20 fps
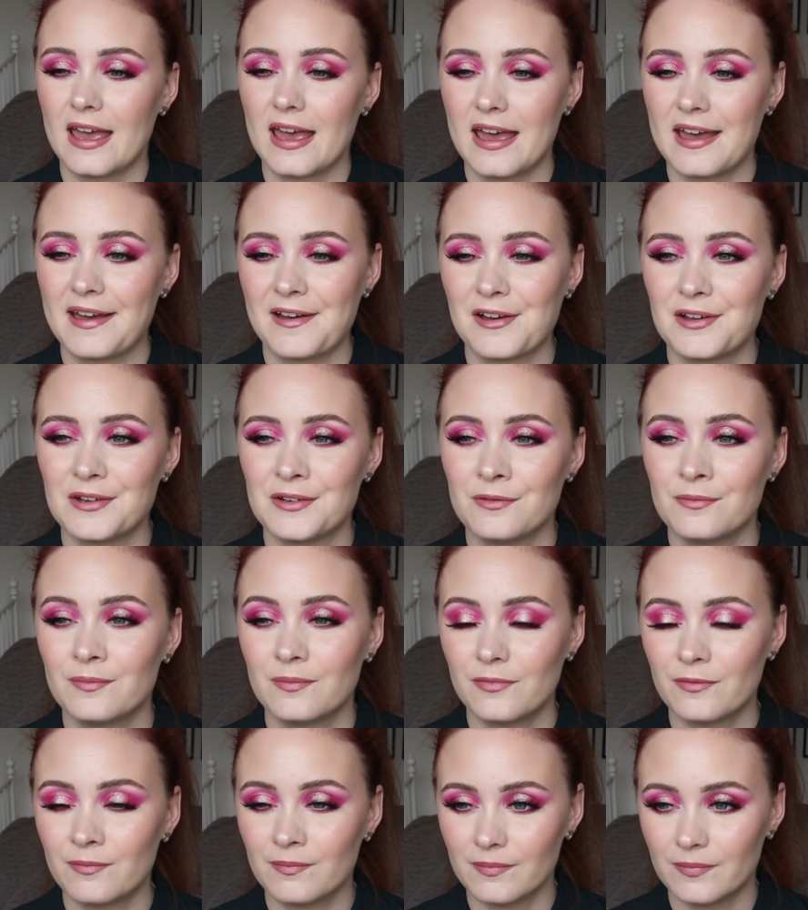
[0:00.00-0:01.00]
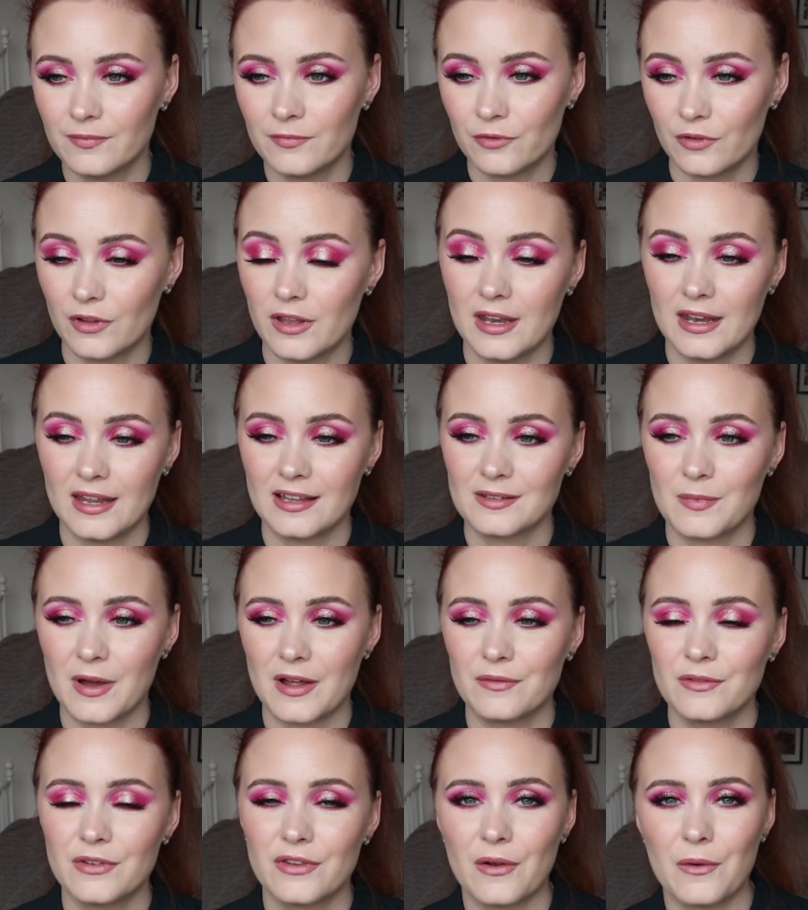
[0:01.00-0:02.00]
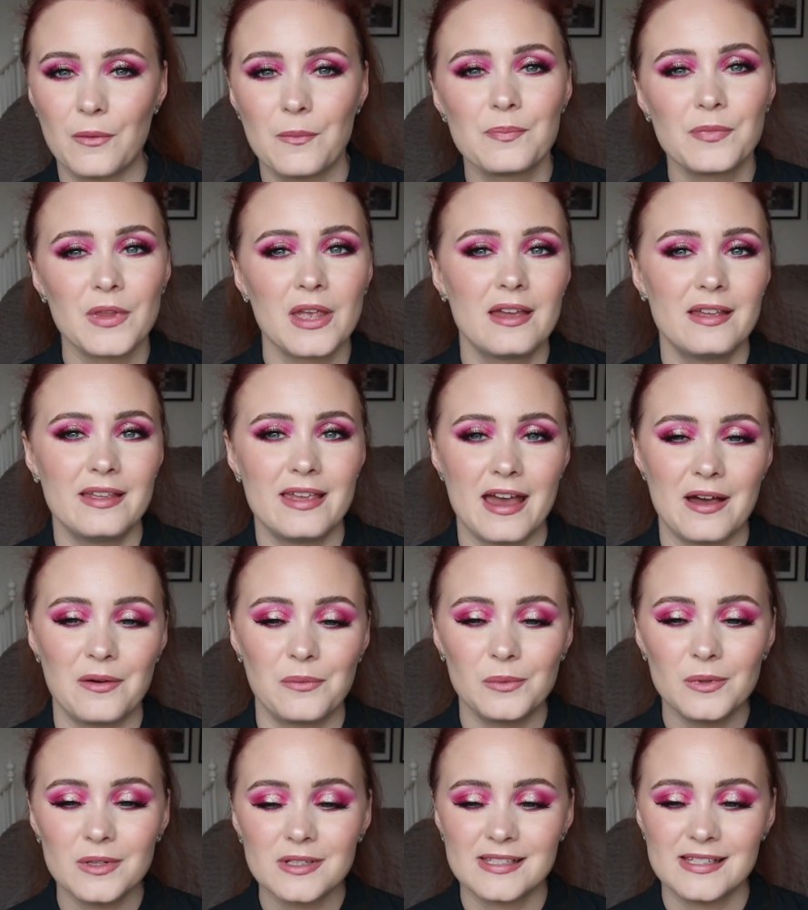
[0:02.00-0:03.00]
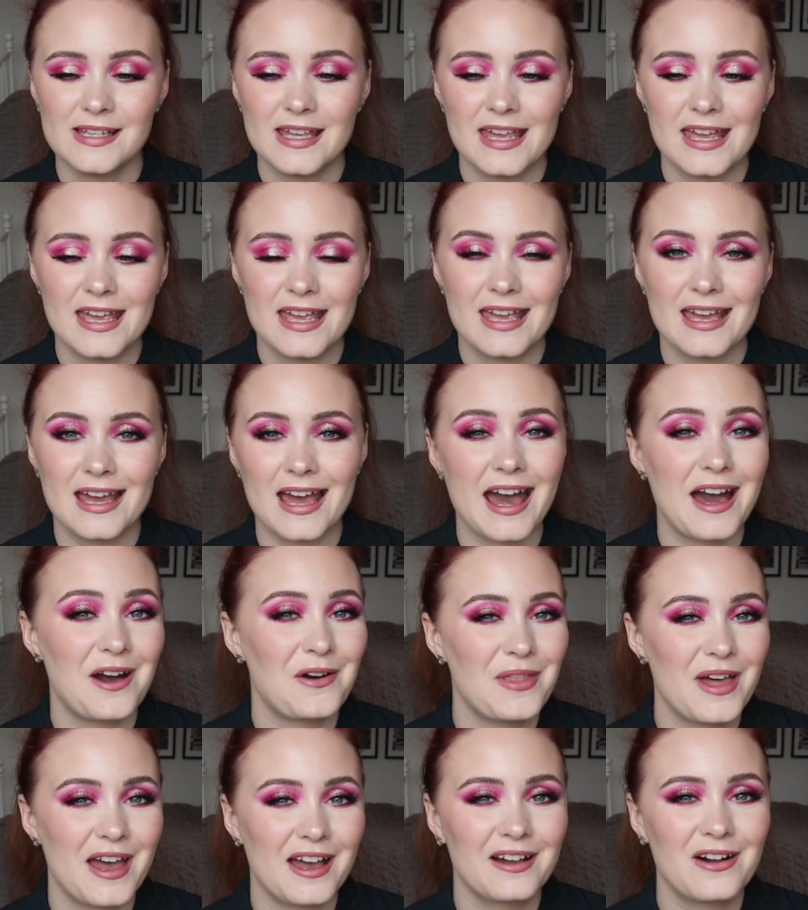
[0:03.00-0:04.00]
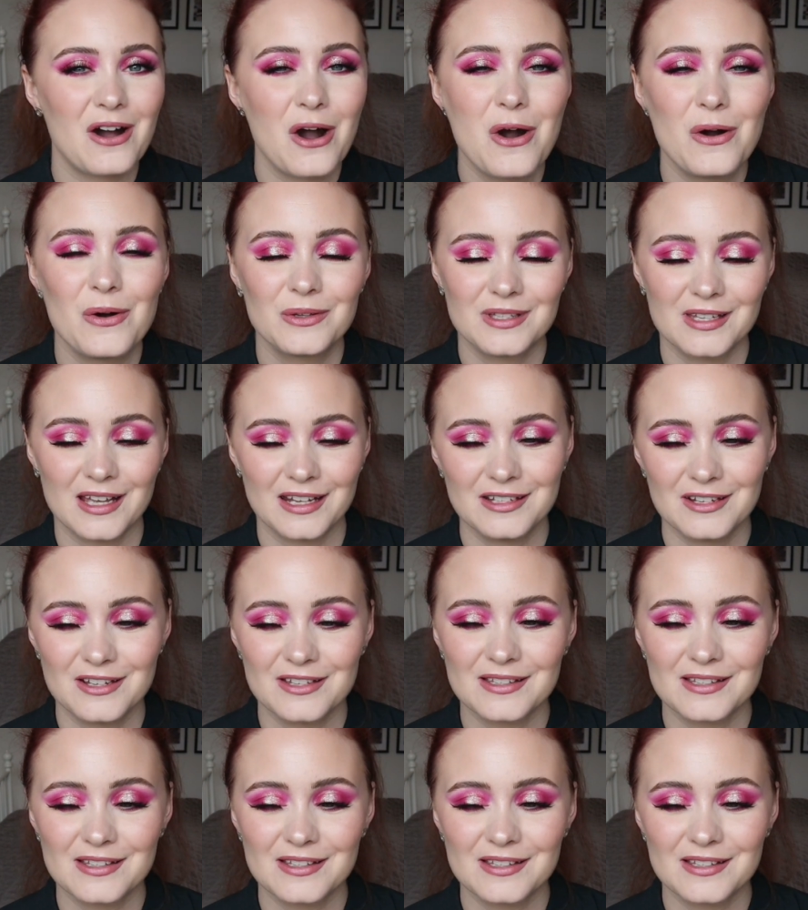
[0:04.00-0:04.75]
for the next month. So yeah, we'll see how that goes.